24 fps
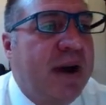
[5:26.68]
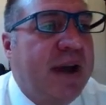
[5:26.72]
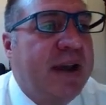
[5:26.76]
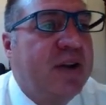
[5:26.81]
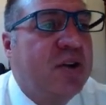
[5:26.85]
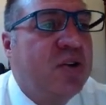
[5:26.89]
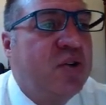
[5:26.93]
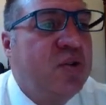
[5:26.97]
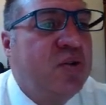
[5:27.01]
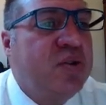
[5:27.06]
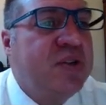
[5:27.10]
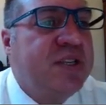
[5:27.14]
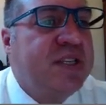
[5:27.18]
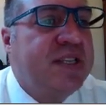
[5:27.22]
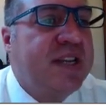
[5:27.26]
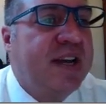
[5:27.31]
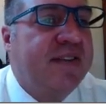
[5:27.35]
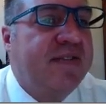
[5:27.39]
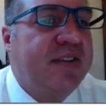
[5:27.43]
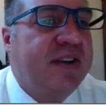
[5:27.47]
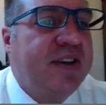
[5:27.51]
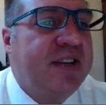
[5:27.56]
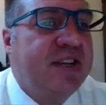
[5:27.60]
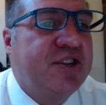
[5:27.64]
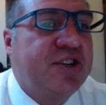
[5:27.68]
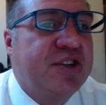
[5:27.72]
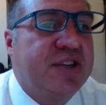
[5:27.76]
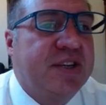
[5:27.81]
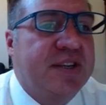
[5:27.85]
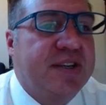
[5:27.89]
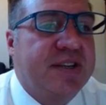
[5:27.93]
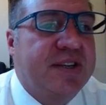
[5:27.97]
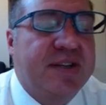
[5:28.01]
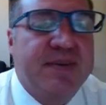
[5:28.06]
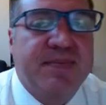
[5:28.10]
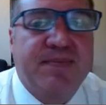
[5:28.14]
by whose
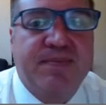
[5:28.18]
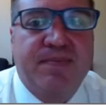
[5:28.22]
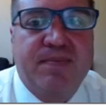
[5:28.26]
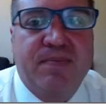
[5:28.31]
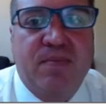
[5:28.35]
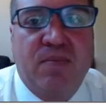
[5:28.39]
definitions?